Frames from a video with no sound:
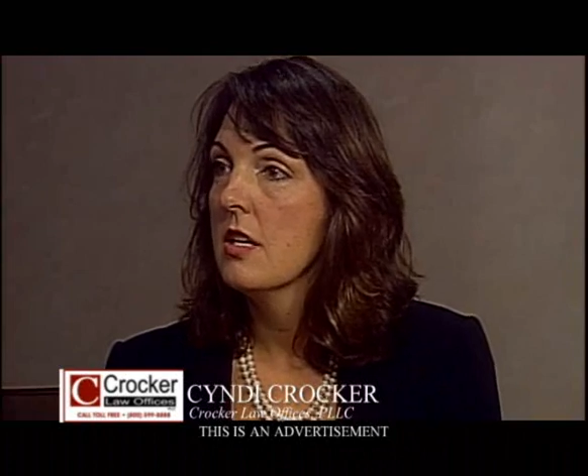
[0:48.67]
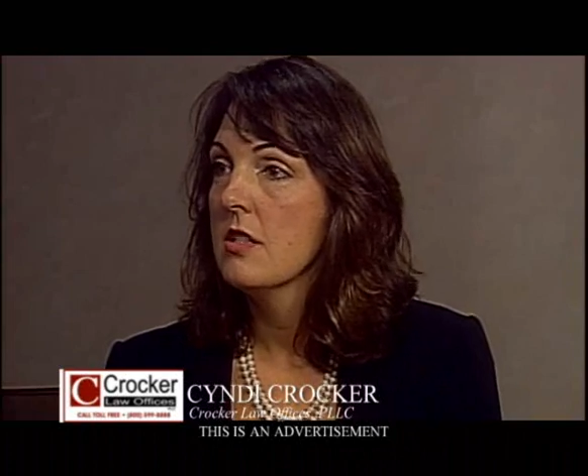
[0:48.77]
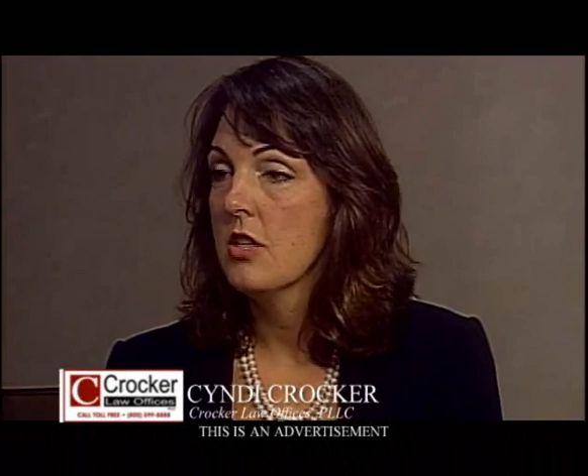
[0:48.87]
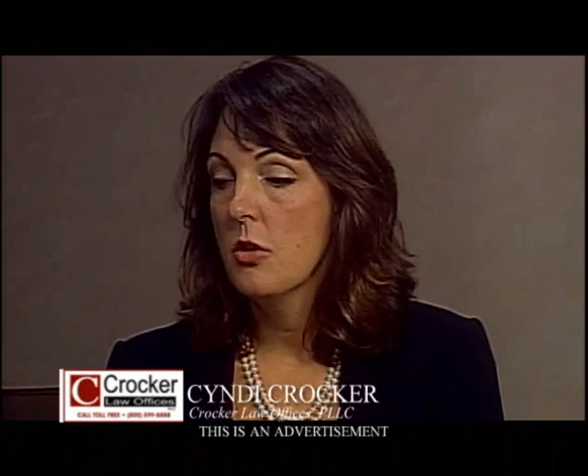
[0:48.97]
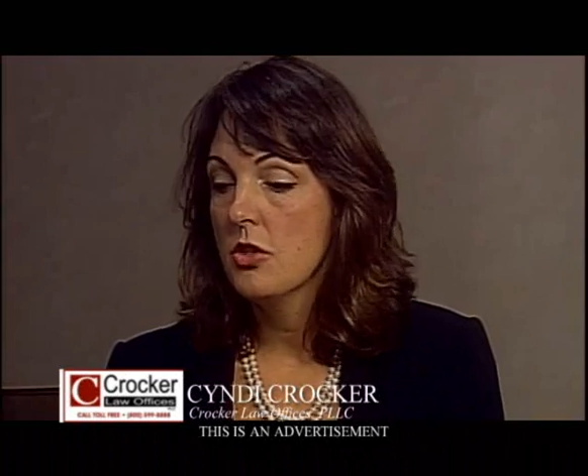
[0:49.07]

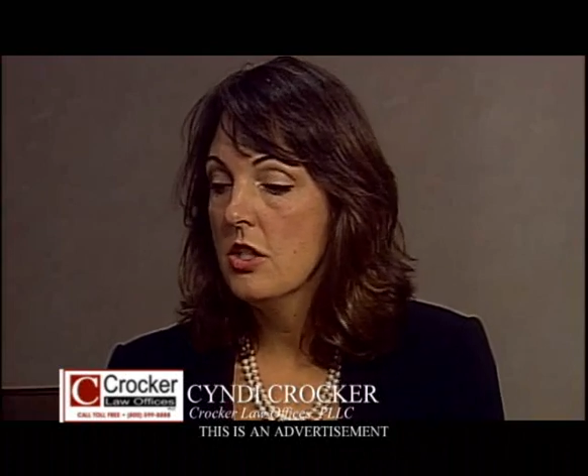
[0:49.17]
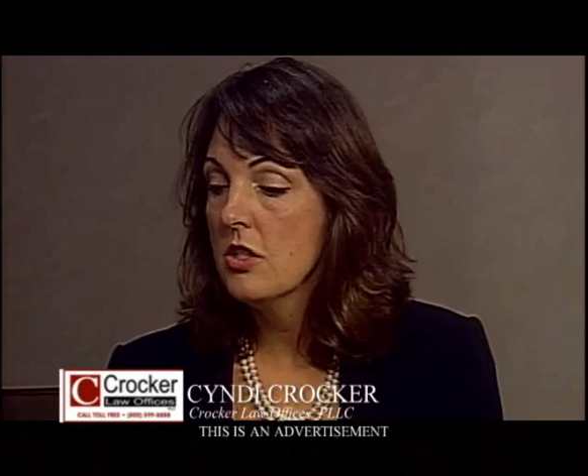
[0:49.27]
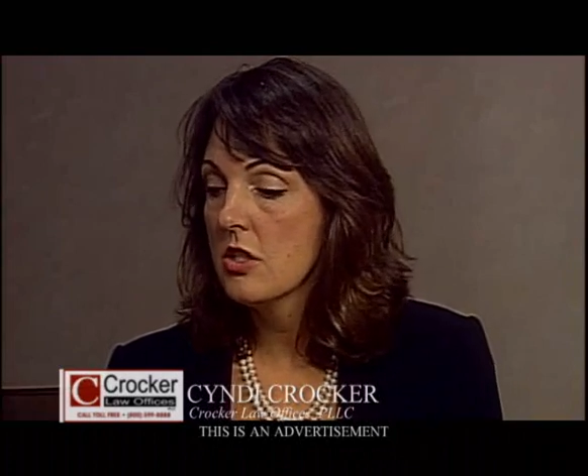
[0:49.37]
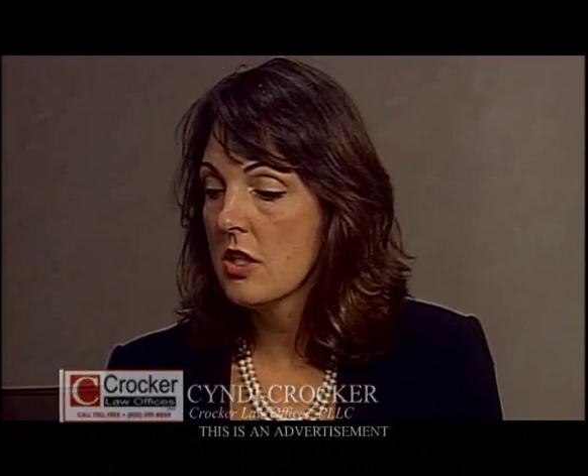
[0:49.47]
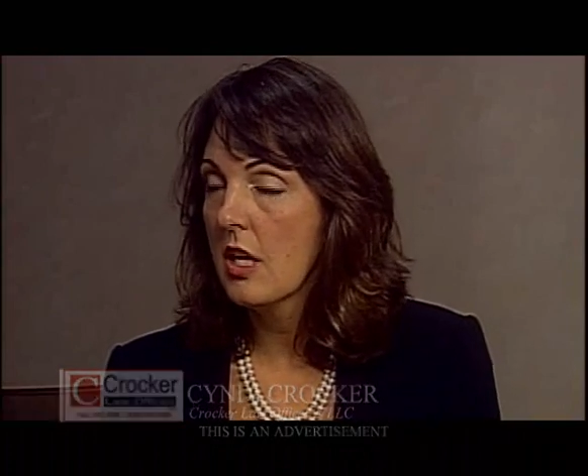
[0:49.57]
So
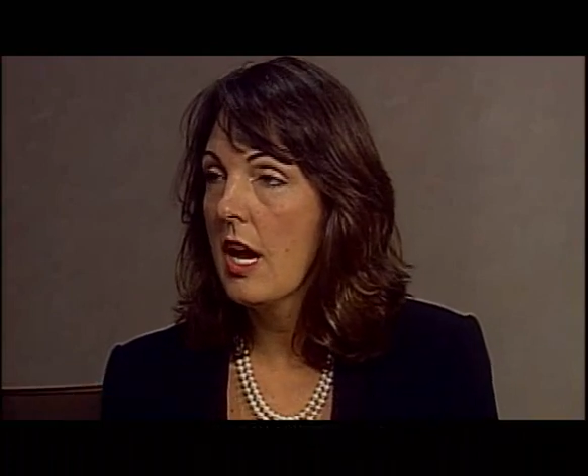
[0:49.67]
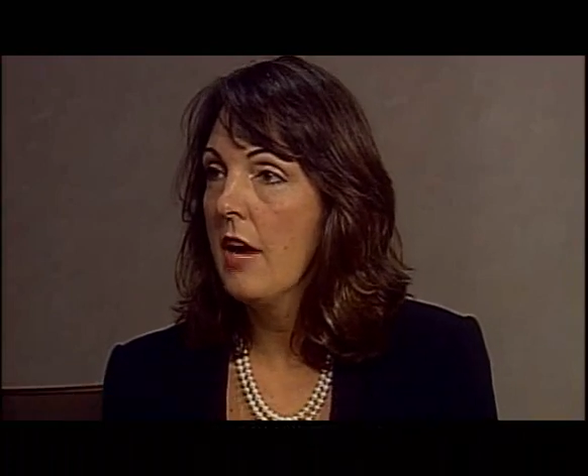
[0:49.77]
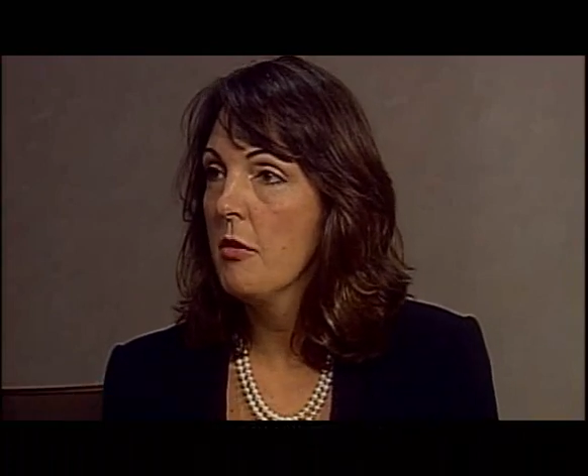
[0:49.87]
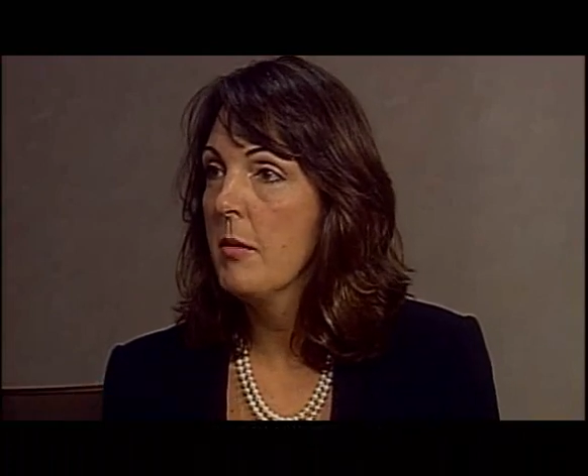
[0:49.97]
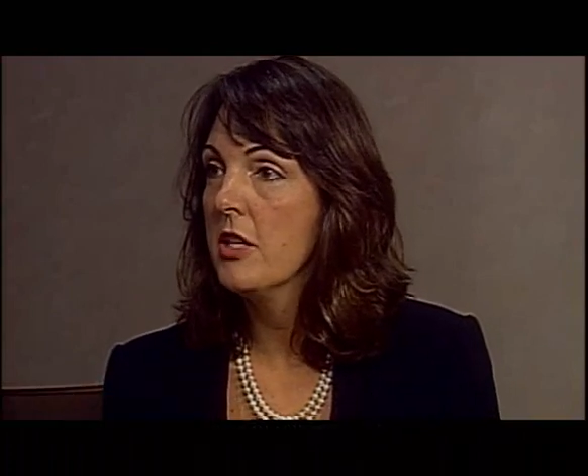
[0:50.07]
she's just going to
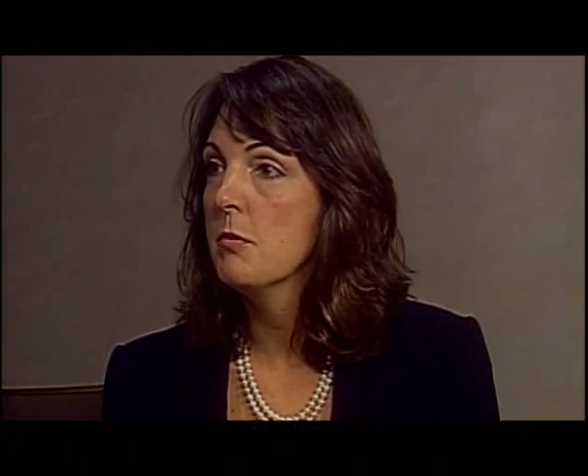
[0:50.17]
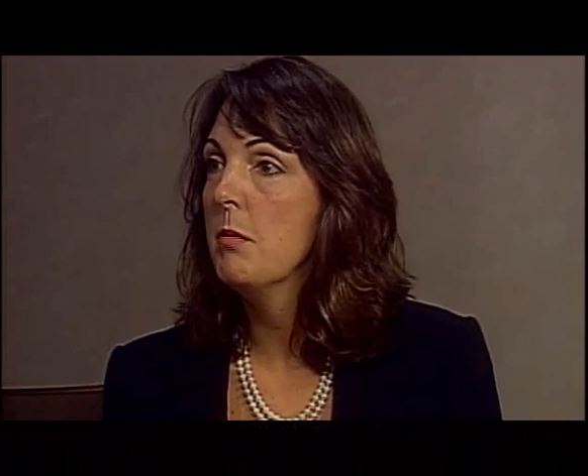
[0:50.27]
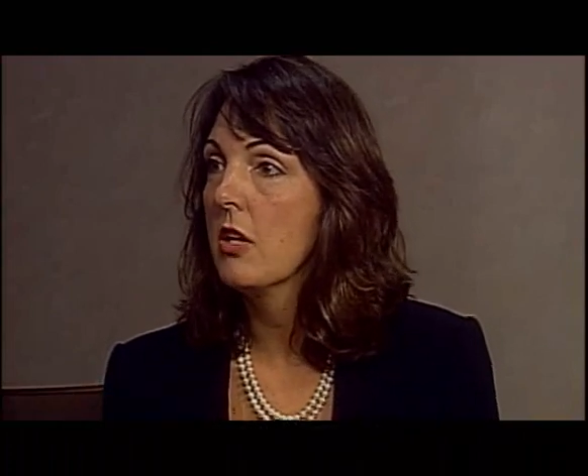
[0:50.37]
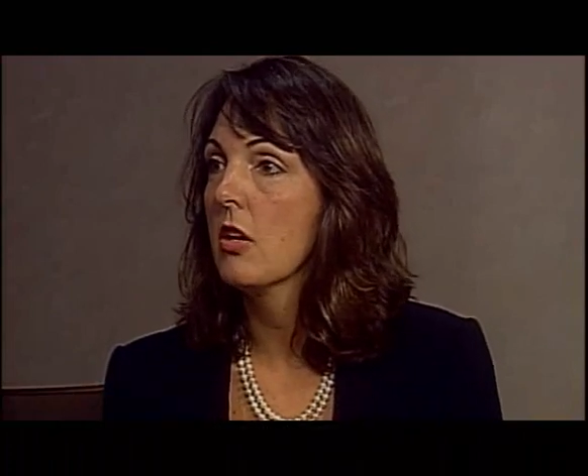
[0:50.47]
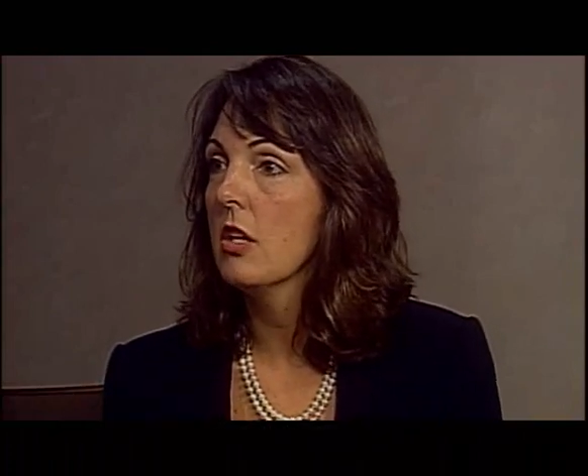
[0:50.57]
have a much bigger